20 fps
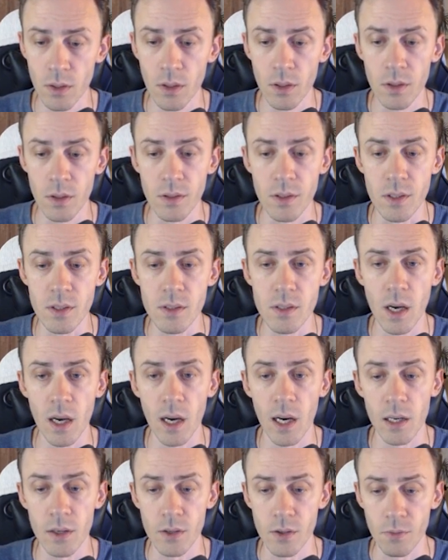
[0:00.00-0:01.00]
These are
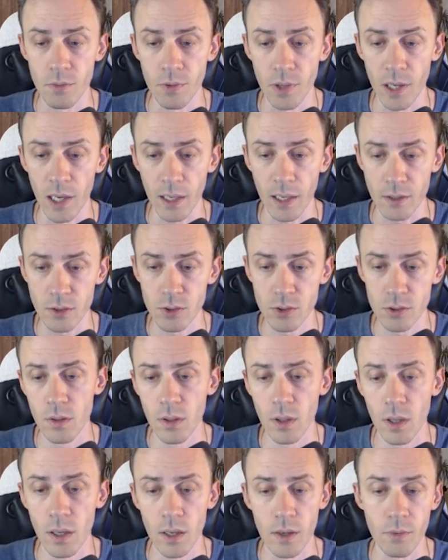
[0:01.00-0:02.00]
artifacts.
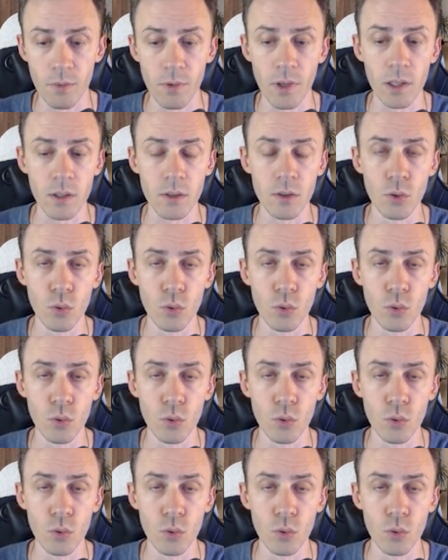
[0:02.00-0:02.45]
Artifact